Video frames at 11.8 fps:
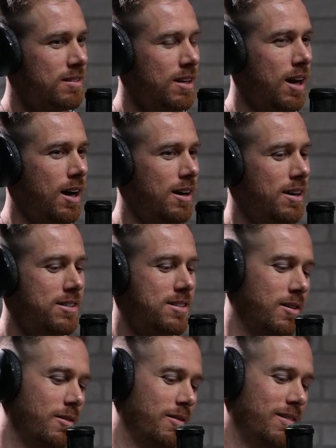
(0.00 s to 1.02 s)

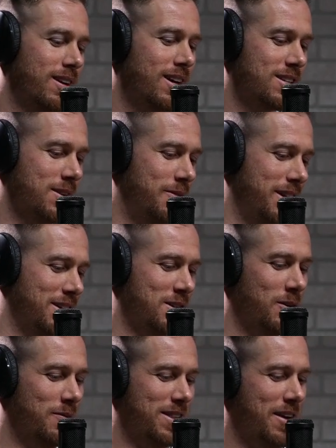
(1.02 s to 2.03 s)
So somebody
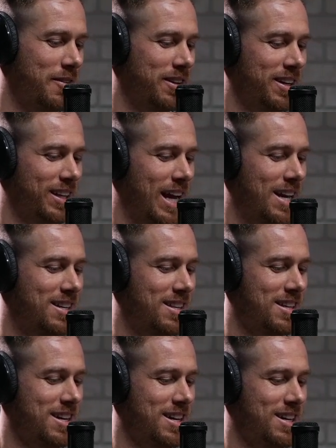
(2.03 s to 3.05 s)
told me they really liked
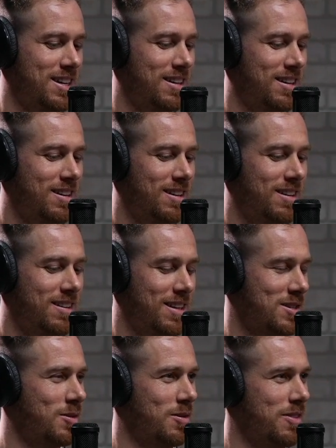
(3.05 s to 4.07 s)

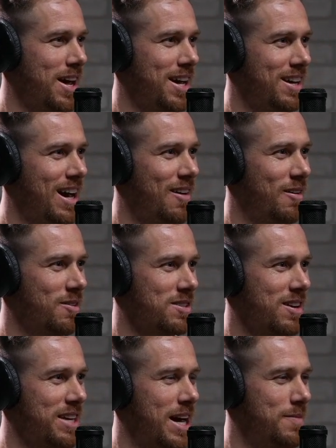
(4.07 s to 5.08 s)
this whole thing, how it was
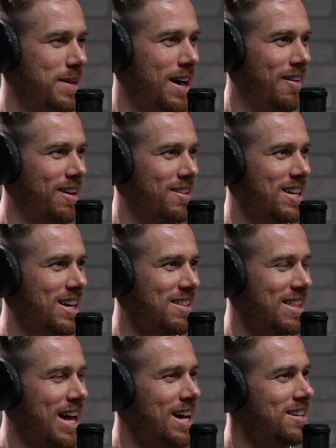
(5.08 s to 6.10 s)
all typed And I was
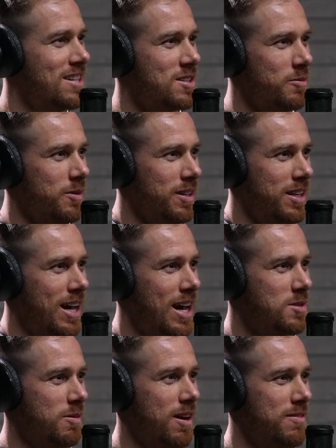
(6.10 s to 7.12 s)
like, thanks. It's a really
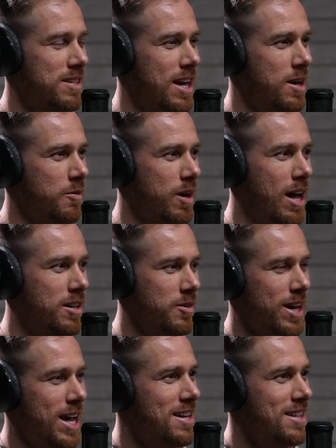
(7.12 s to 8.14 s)
nice way of saying we're not
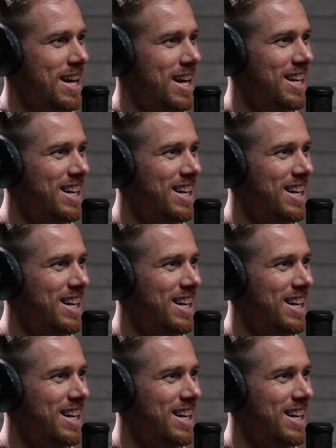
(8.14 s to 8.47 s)
doing anything.